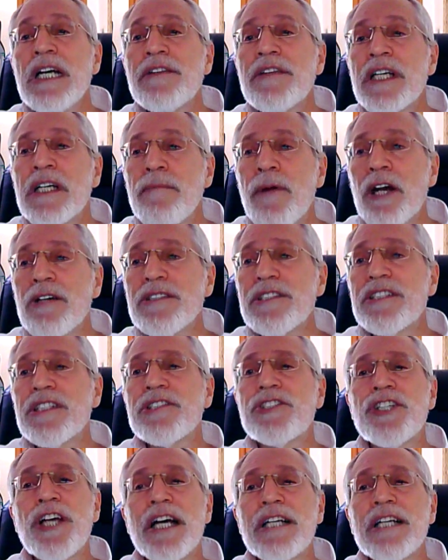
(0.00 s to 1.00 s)
The Gemara
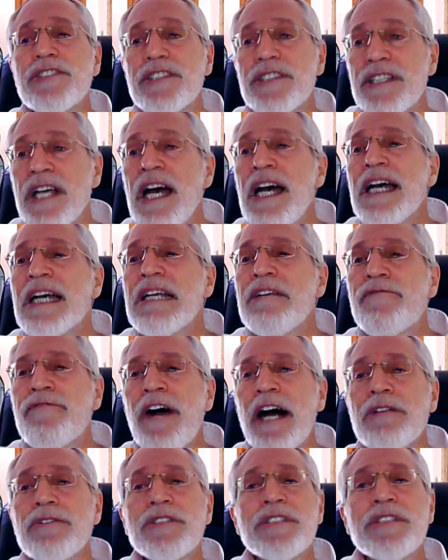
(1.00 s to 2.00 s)
suggests he
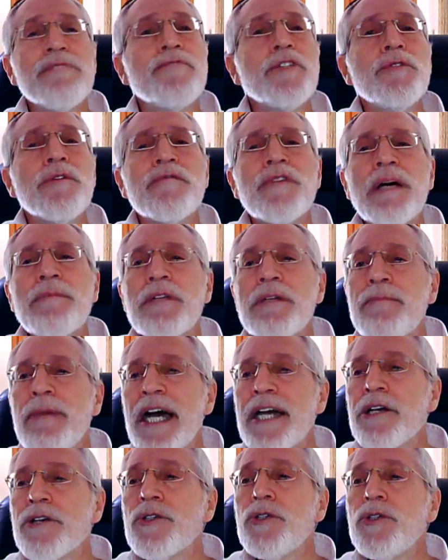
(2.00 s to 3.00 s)
follows the view of Rabbi Meir,